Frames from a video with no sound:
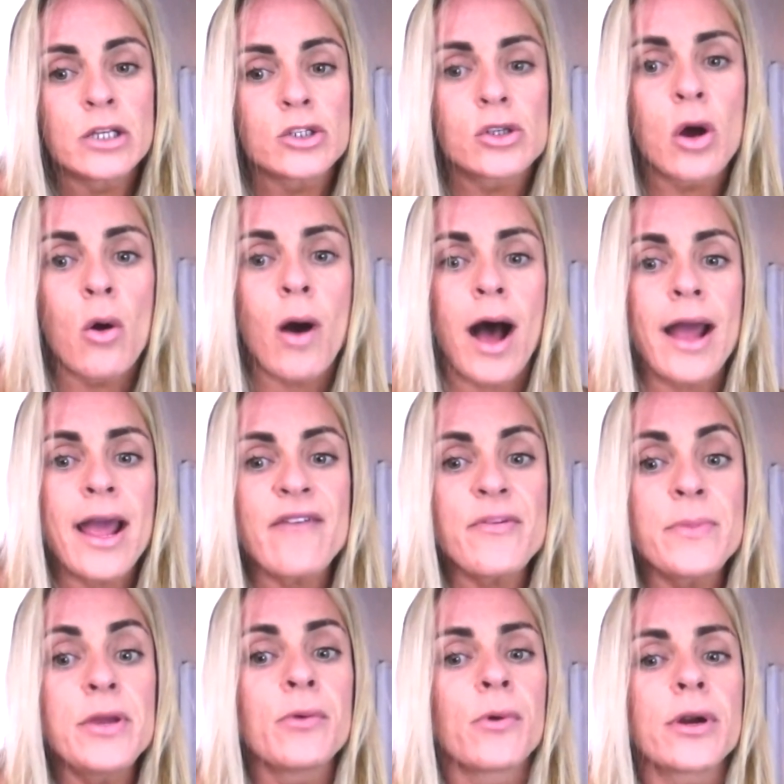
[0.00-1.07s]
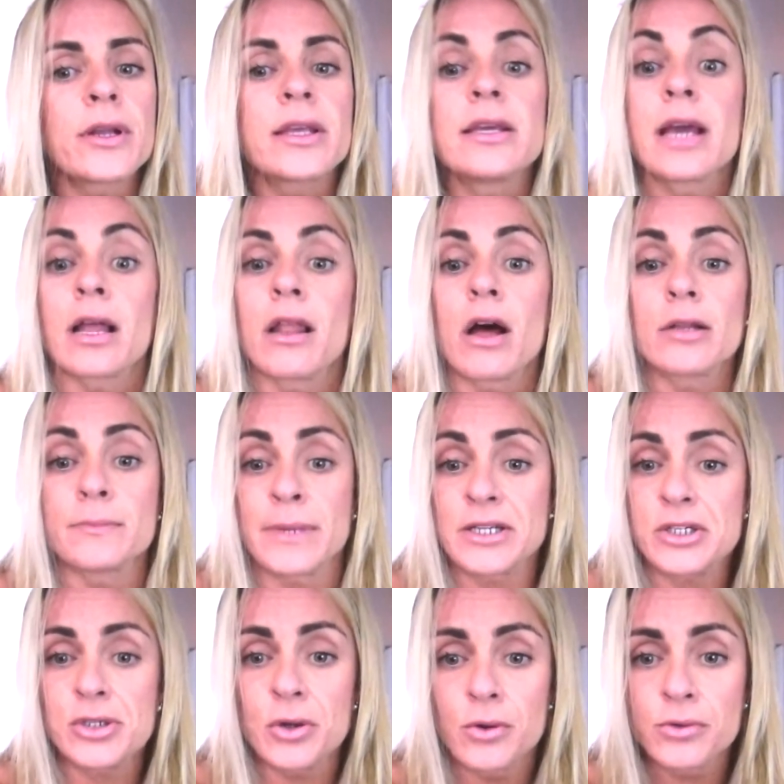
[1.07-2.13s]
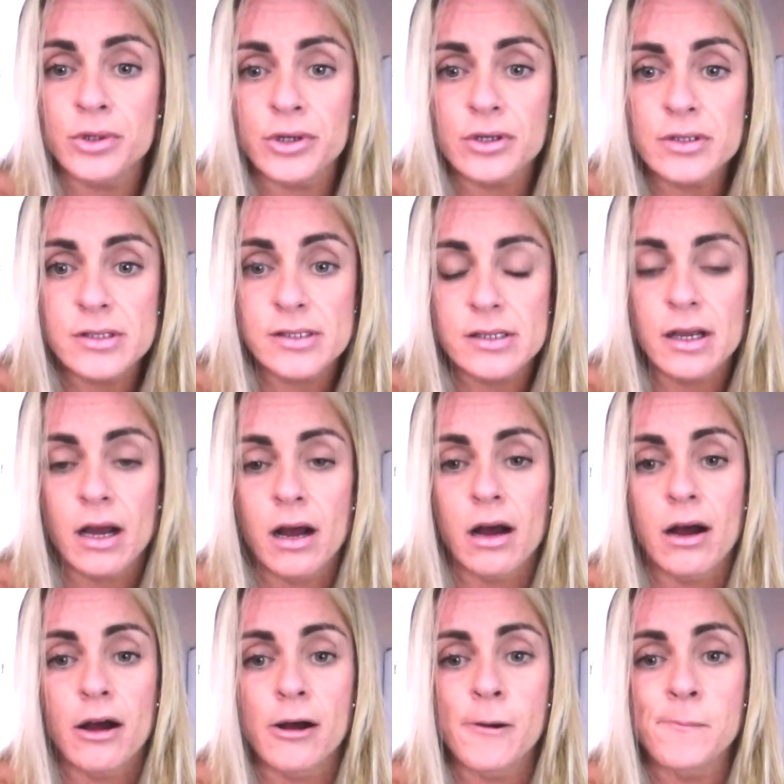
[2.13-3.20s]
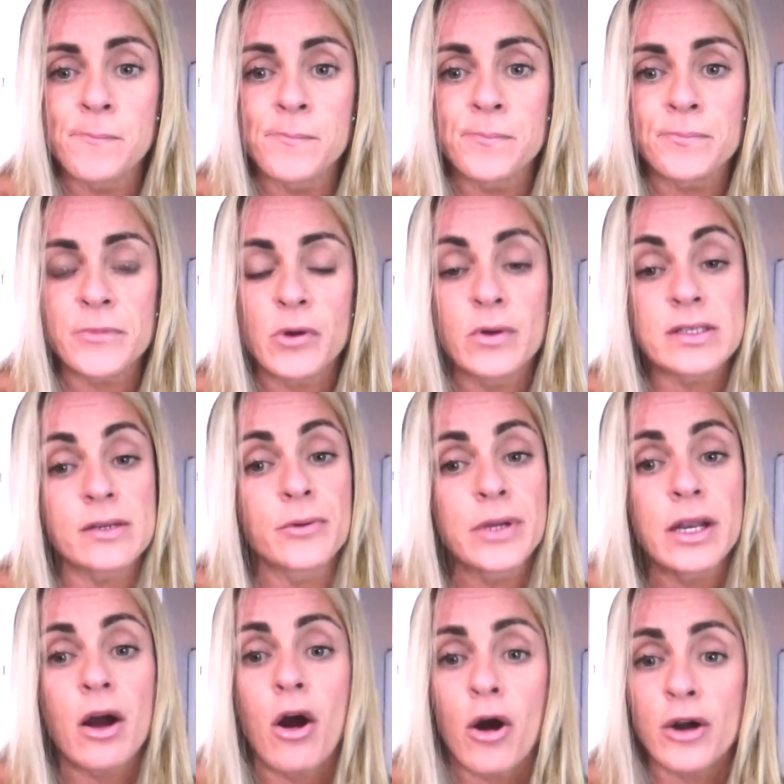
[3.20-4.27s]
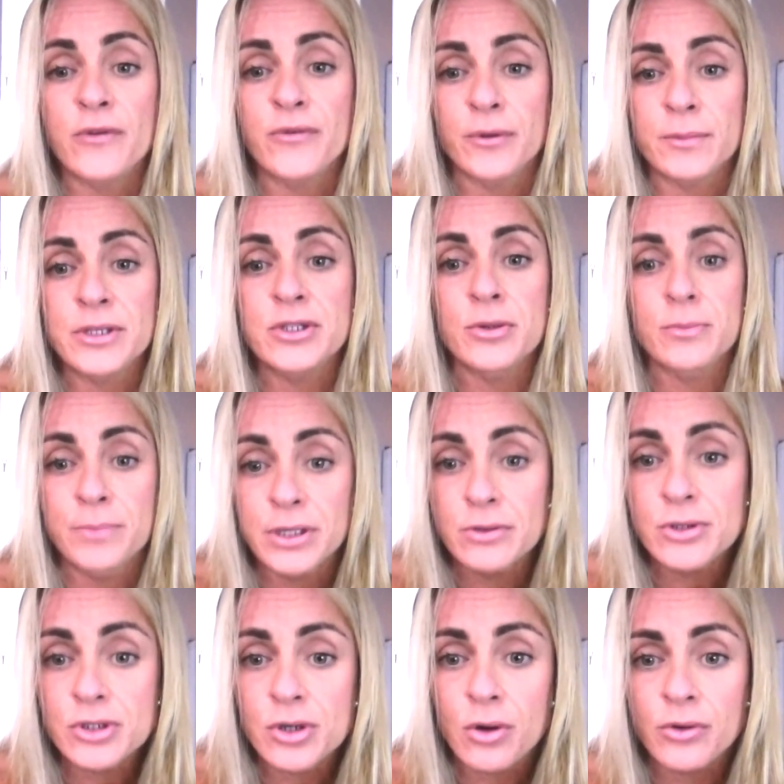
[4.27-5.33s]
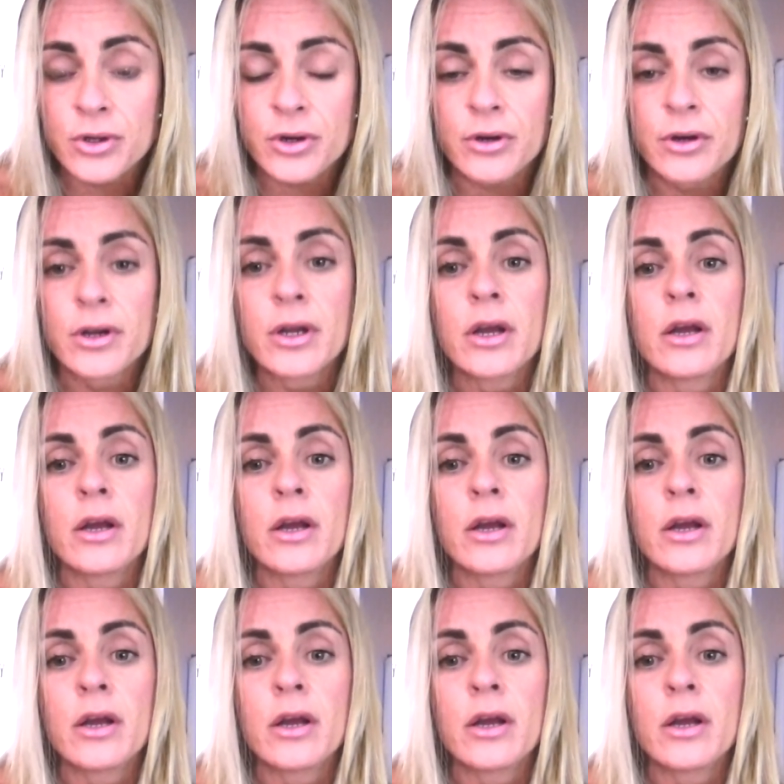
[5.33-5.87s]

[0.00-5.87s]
So I had been working a lot on my shoulders. It was really hard for me to build shoulder.